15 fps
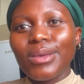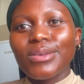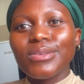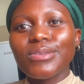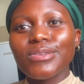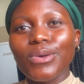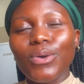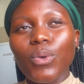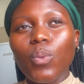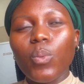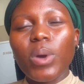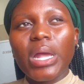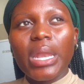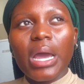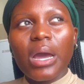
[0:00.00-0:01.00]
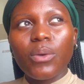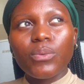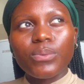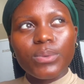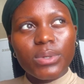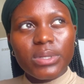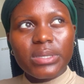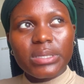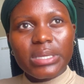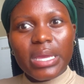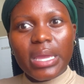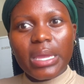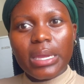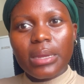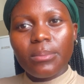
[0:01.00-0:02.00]
So what I would
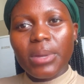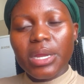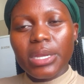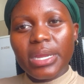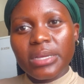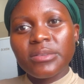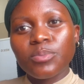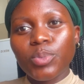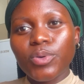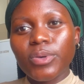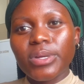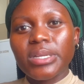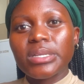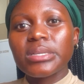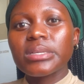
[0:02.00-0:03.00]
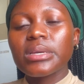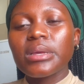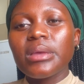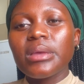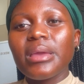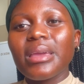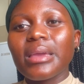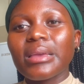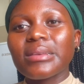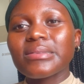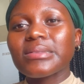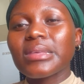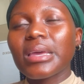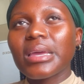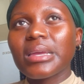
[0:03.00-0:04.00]
say in my next point
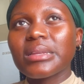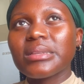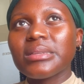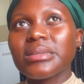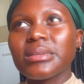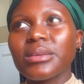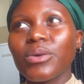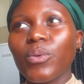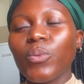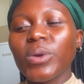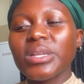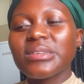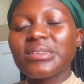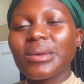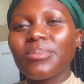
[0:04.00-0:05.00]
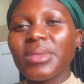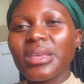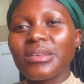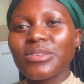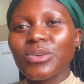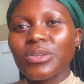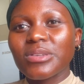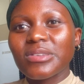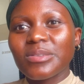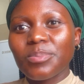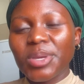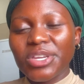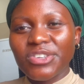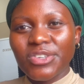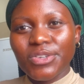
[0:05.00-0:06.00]
is that when something is on
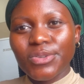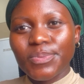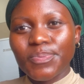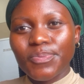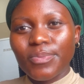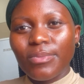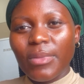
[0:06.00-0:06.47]
special,